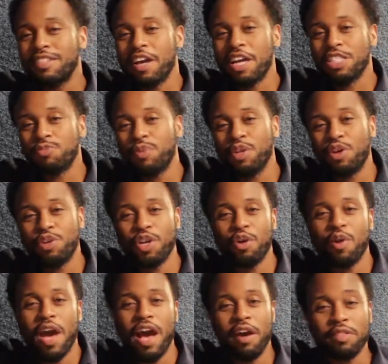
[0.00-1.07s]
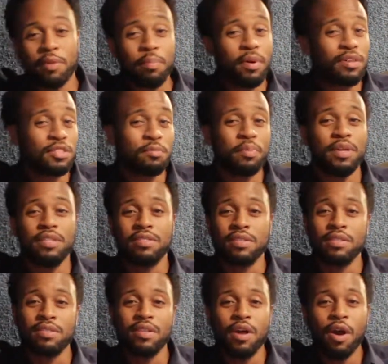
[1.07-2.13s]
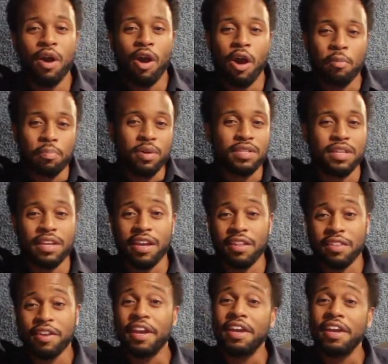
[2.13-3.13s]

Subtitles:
times we don't know how the puzzle pieces are put together